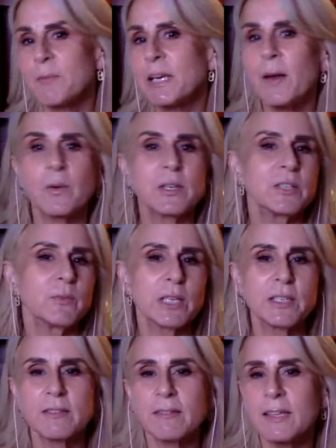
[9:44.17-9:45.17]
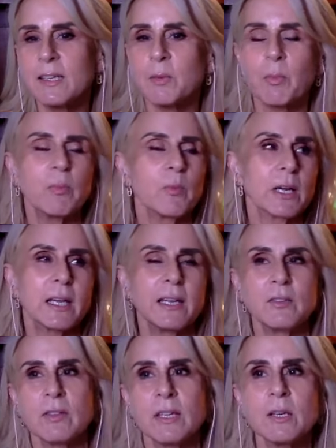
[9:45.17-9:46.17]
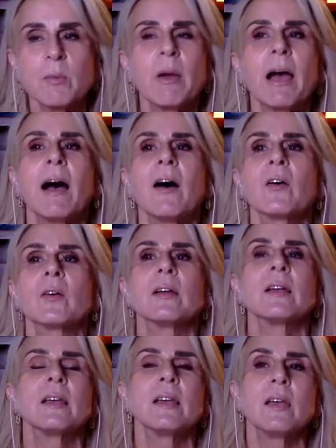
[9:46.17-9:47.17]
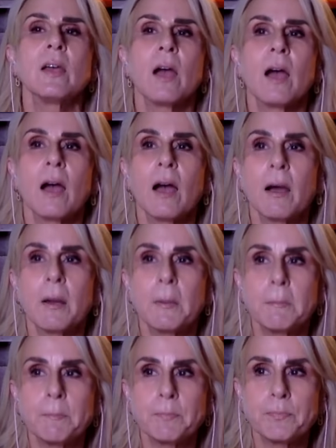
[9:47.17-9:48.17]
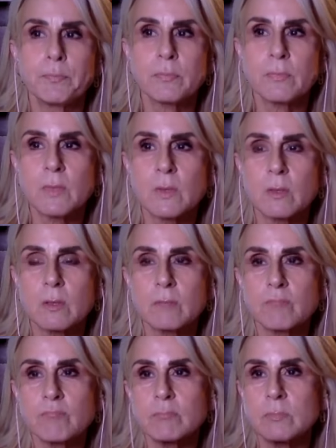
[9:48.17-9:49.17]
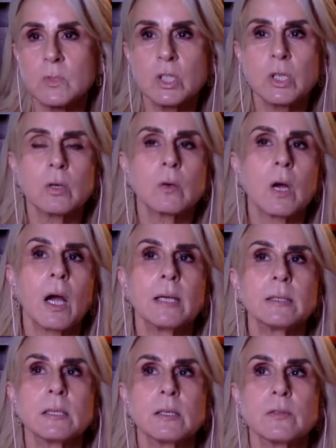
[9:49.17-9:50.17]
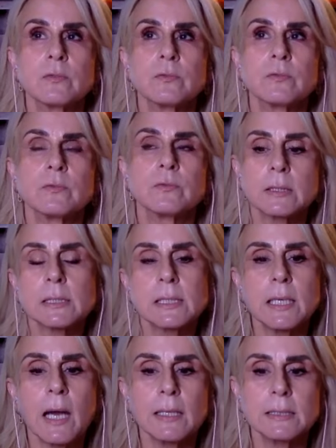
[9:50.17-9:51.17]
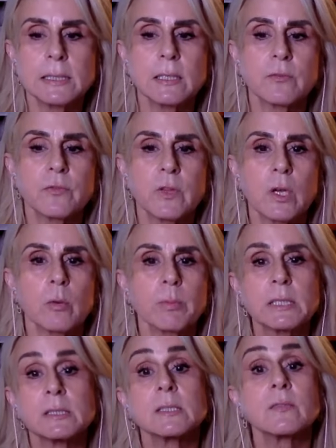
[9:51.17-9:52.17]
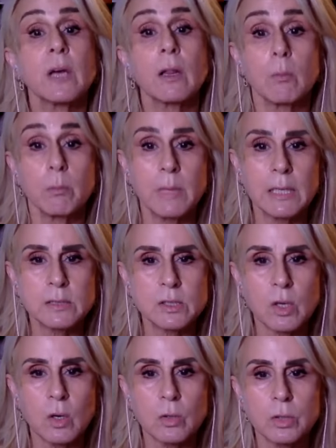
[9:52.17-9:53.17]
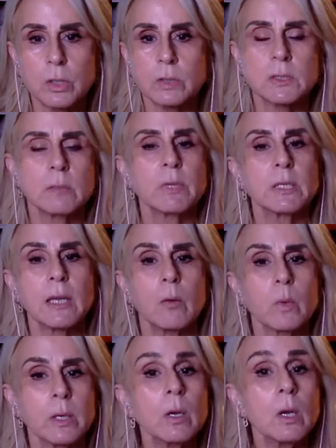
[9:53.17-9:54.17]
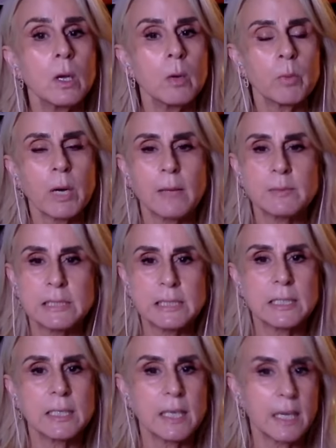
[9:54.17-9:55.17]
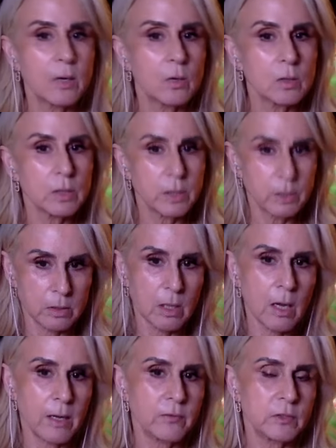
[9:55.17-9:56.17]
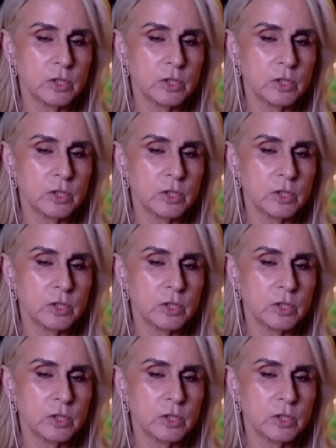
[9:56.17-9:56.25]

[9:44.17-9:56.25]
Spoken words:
up? What can you think about? You know, kind of, that's the idea of therapy as developmental, you know, something that we perhaps didn't get earlier in life, in